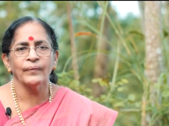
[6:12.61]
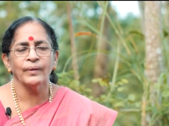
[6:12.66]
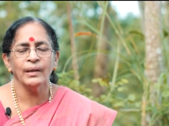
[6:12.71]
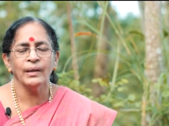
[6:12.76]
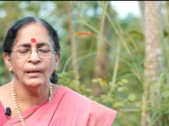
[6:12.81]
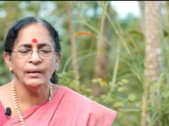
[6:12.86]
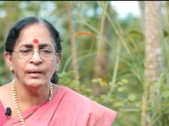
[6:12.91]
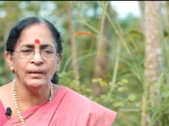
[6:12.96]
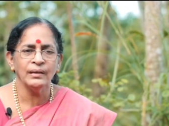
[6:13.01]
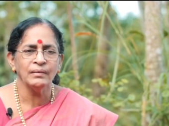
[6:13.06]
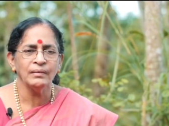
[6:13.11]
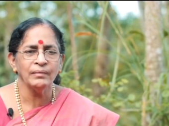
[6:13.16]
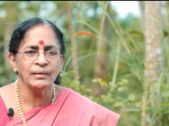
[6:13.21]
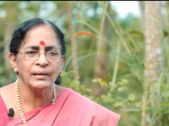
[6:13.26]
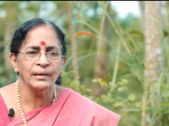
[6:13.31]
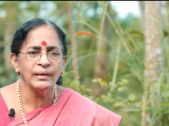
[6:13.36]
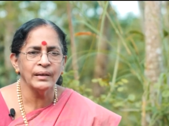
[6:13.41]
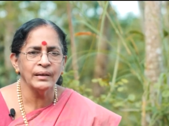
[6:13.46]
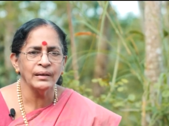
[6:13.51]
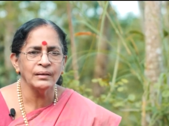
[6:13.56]
That is
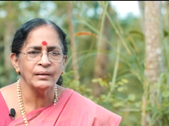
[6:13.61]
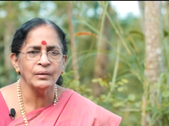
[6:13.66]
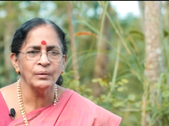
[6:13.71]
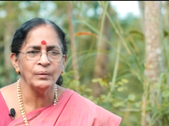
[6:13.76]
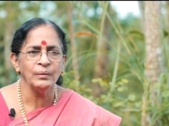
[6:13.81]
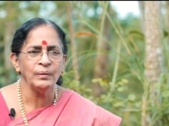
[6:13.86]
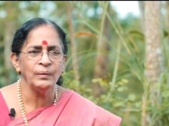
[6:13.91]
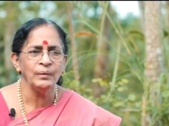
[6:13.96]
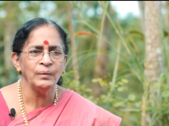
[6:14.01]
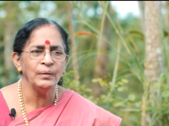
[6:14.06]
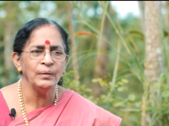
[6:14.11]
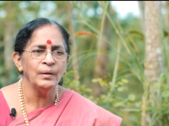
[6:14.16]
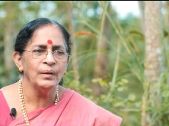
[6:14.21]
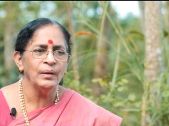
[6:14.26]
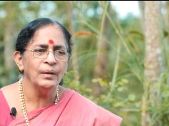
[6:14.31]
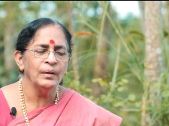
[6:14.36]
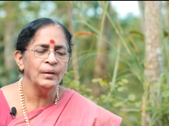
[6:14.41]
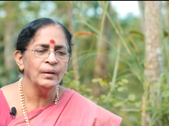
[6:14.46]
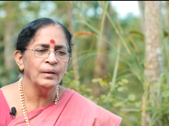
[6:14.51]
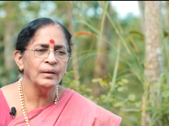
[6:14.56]
one thing. So
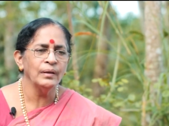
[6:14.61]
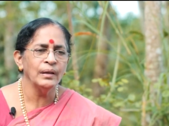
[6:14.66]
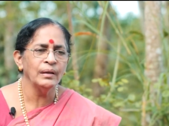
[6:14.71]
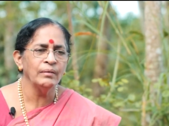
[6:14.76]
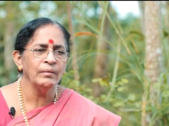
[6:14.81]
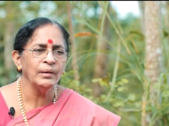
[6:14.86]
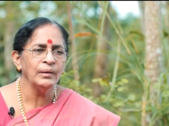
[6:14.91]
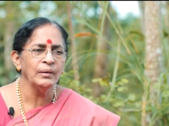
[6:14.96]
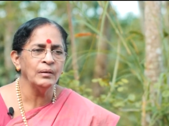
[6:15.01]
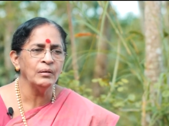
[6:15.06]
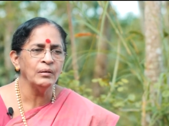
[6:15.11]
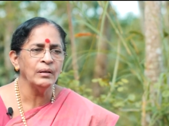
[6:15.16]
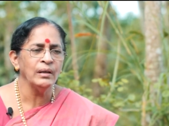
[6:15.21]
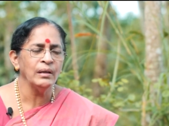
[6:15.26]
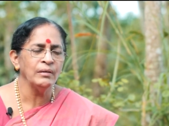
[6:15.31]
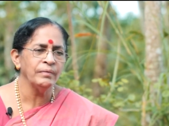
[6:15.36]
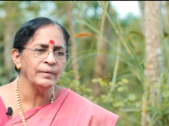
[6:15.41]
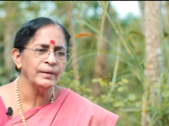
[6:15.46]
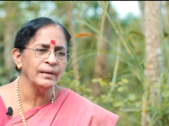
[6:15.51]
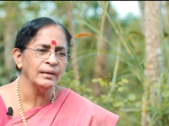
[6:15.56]
even though
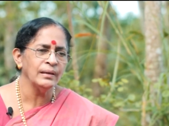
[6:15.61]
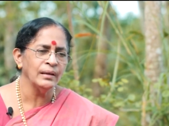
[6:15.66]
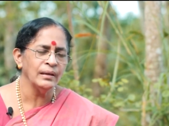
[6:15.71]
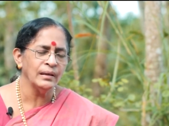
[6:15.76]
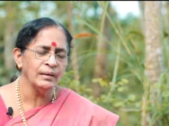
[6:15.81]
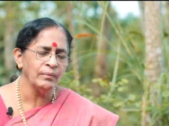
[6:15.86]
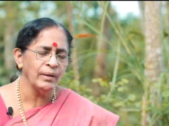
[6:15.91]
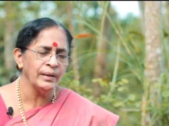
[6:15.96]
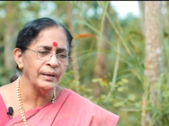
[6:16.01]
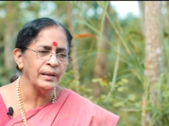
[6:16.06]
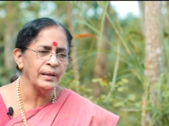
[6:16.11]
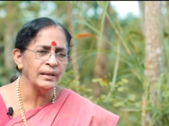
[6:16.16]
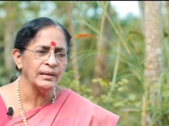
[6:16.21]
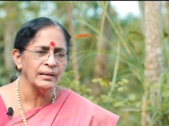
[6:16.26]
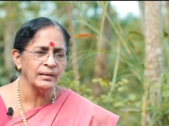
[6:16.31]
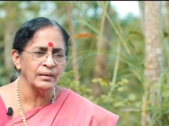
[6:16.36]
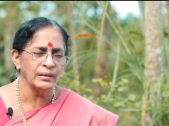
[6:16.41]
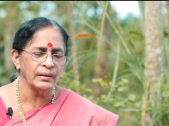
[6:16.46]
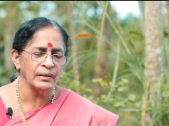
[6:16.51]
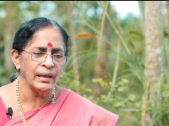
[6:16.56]
life is, eye
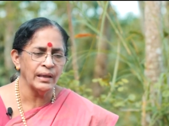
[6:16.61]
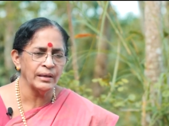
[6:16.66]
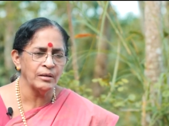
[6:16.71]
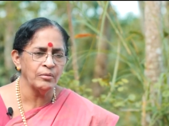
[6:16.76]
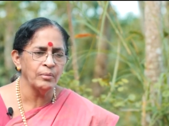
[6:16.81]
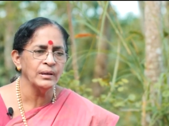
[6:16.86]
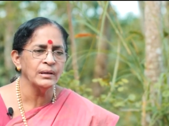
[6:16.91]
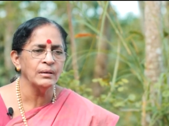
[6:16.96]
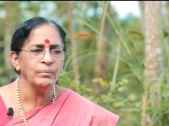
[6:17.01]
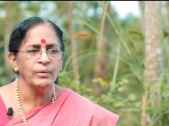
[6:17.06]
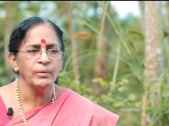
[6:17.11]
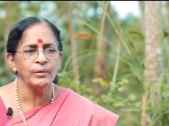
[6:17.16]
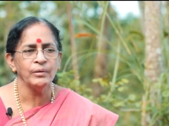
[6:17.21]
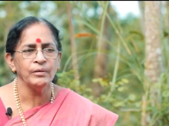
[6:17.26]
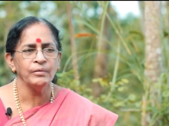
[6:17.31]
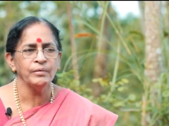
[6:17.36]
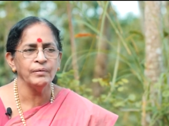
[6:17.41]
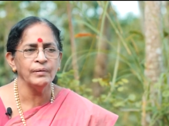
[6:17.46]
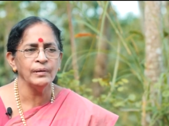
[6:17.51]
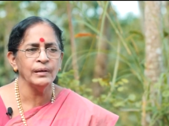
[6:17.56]
is that much
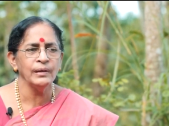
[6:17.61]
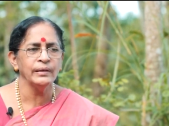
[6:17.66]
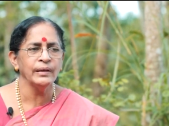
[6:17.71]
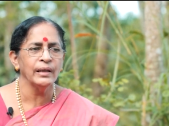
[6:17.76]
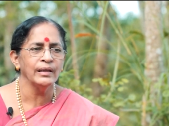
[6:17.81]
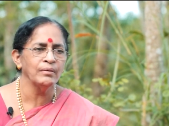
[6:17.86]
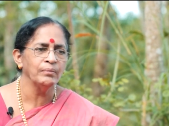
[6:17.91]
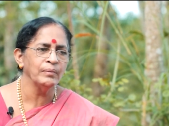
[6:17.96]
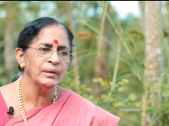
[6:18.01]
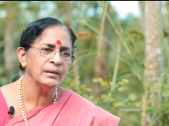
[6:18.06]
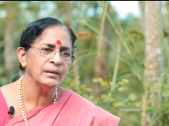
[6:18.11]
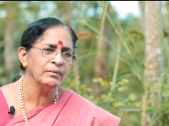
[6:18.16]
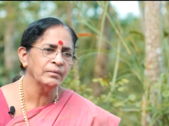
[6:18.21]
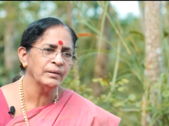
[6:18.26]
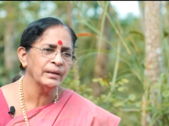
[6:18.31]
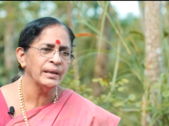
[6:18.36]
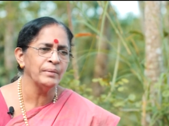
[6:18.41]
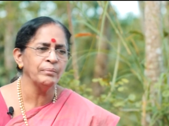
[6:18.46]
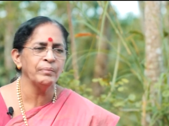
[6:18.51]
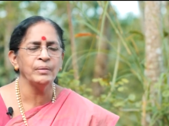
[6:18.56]
beautiful, that much
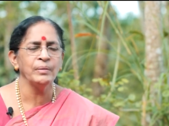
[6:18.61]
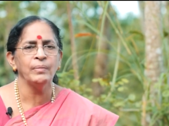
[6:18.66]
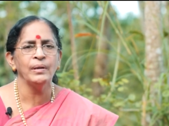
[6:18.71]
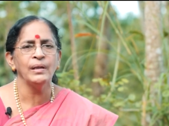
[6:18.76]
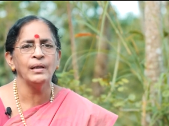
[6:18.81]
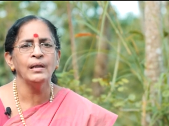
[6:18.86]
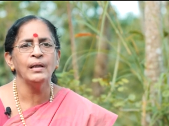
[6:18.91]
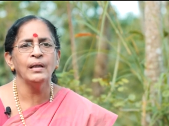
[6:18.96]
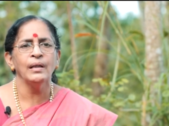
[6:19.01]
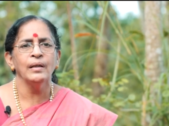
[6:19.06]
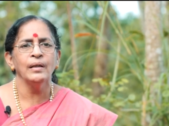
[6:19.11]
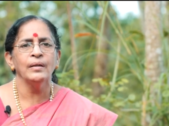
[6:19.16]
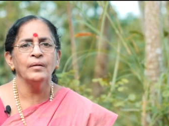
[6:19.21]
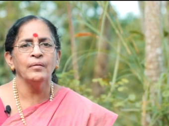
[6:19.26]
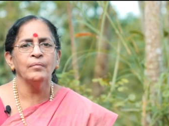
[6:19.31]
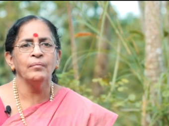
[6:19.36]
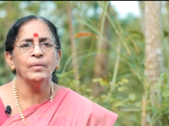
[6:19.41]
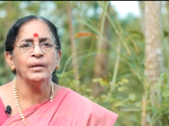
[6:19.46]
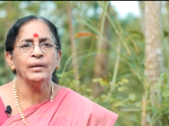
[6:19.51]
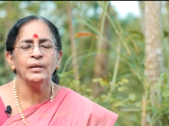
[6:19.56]
capable,
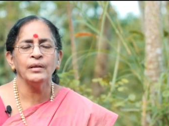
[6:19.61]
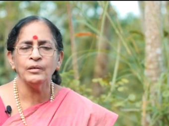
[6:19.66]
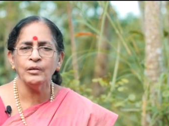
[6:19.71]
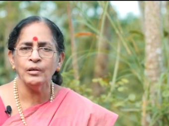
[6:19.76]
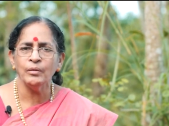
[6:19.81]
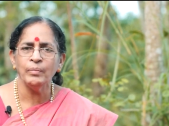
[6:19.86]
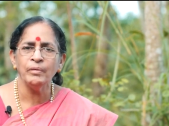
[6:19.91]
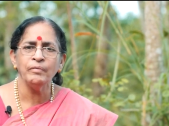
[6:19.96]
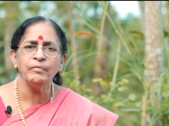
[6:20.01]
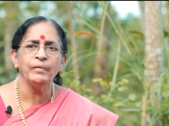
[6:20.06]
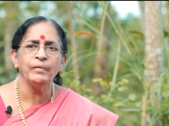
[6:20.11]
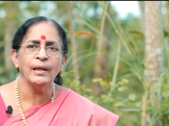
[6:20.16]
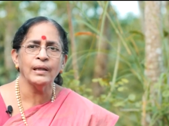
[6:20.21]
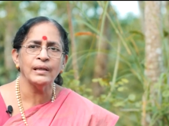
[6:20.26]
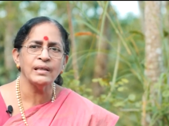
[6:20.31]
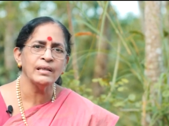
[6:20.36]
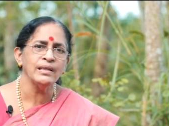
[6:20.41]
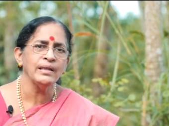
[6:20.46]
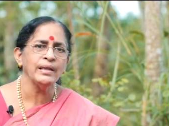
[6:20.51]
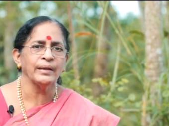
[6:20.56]
but it should be
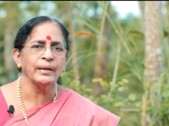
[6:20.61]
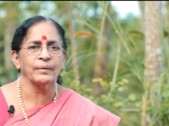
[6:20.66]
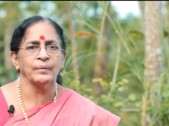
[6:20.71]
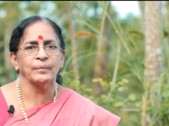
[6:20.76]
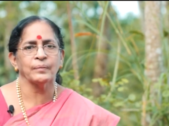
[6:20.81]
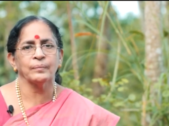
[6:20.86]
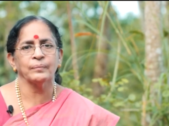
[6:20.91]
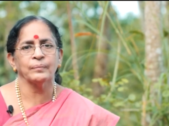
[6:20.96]
functioning.